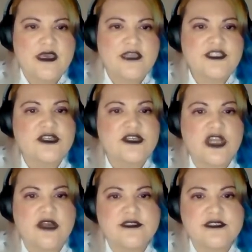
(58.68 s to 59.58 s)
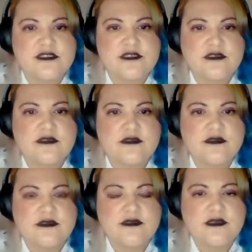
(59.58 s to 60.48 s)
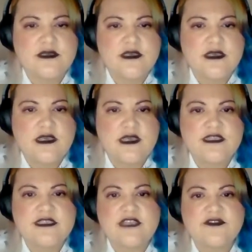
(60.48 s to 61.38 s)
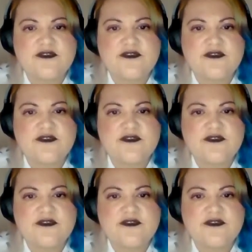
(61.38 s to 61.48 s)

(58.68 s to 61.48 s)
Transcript: I took a chance. In the dead